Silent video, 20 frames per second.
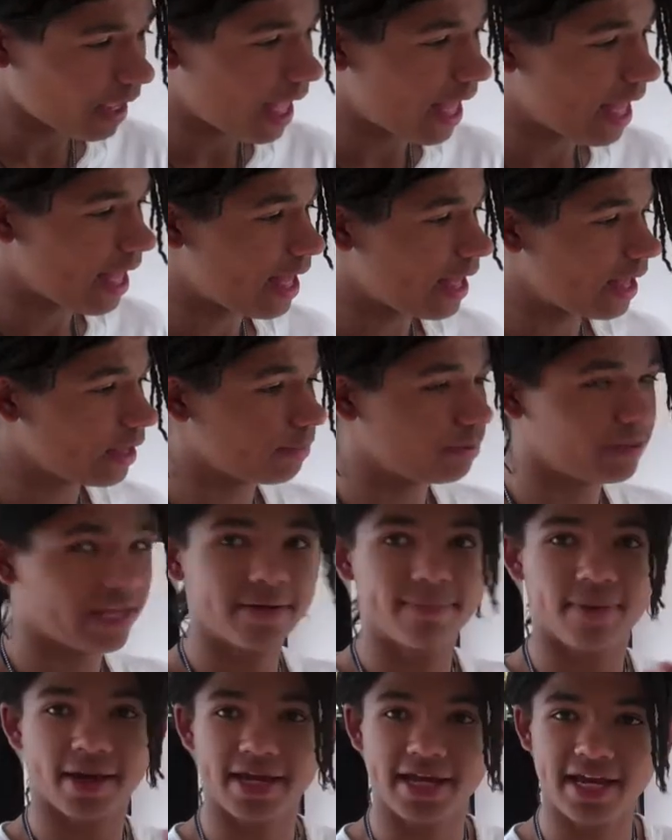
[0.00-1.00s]
Uh,
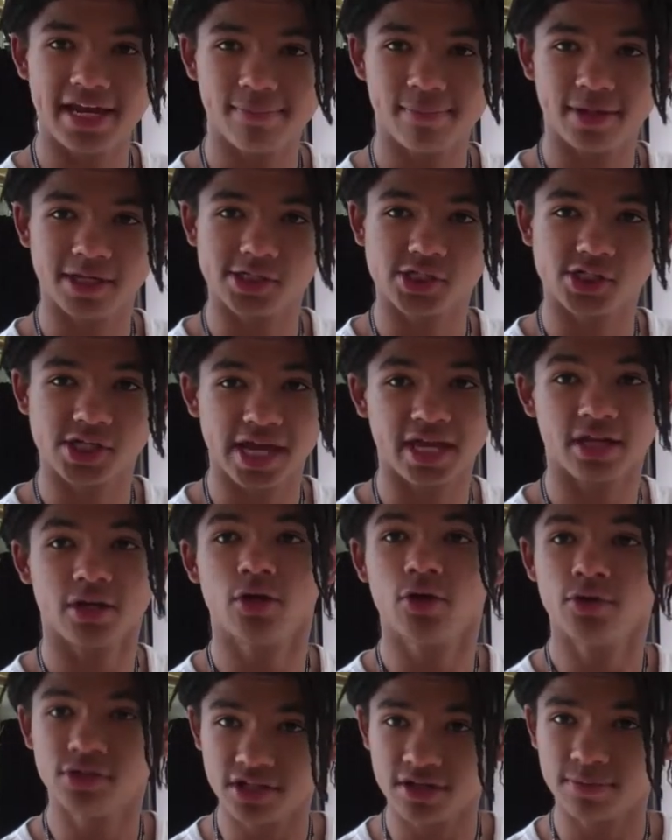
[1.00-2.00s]
played by Ian McShane,
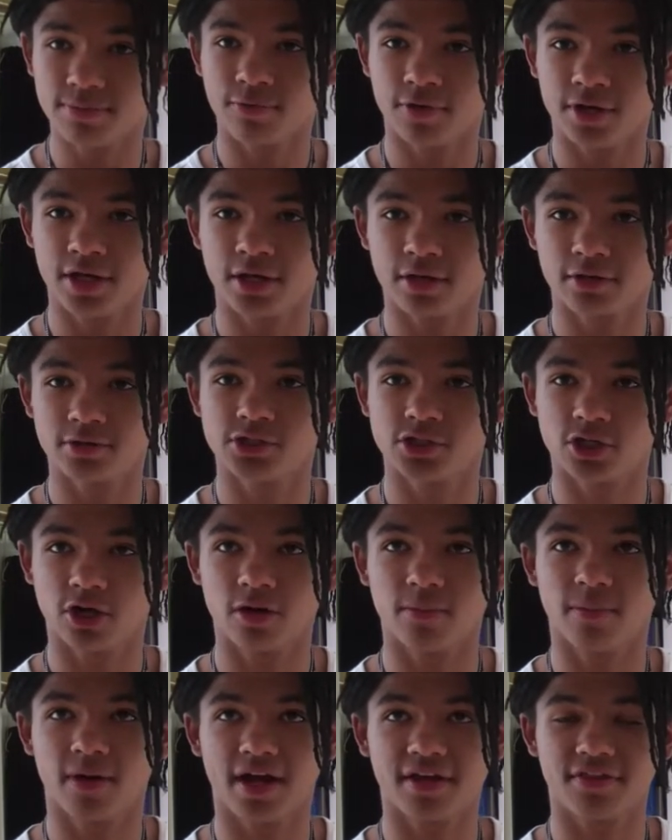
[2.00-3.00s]
who did a pretty good
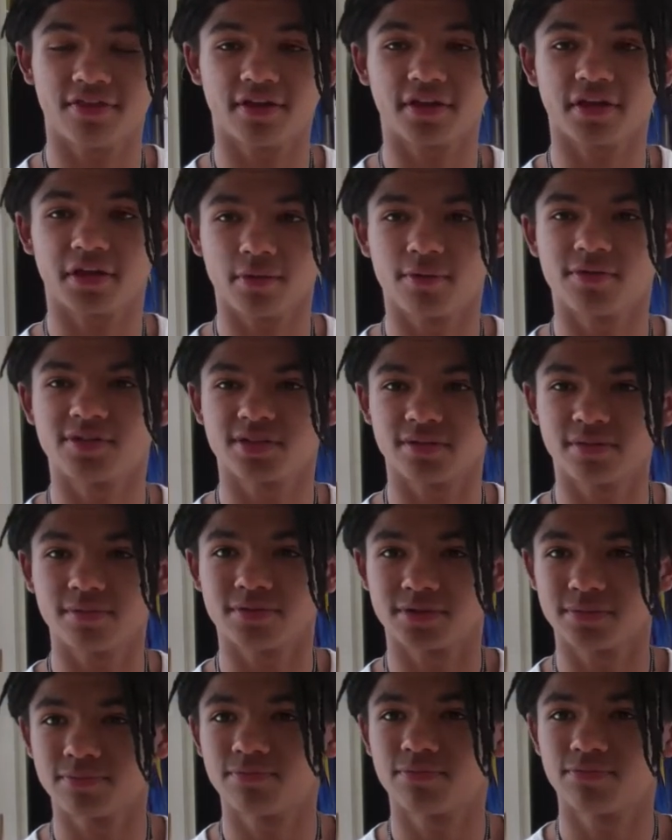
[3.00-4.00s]
job. I think it was it
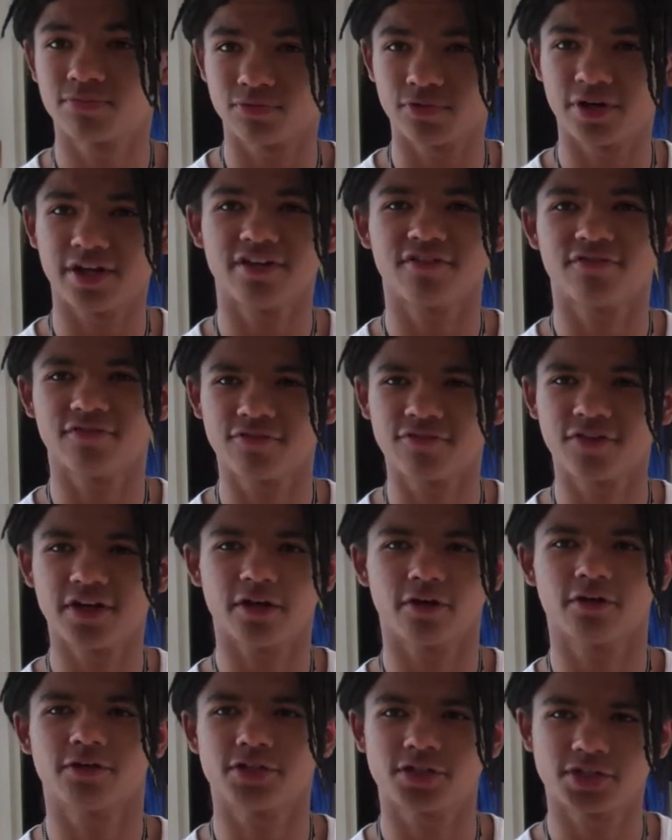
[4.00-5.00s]
was pretty
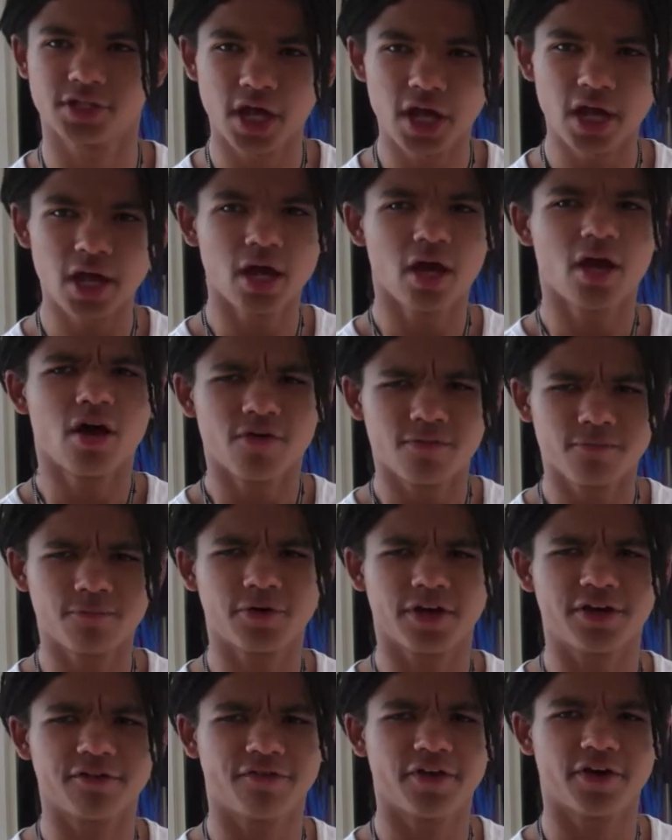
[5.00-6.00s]
fierce,
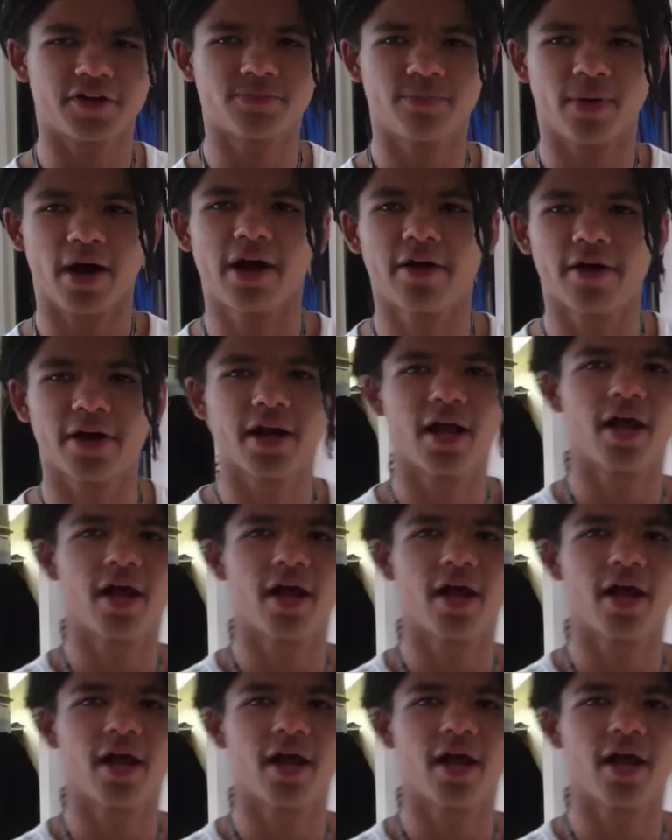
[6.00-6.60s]
pretty fierce pirate.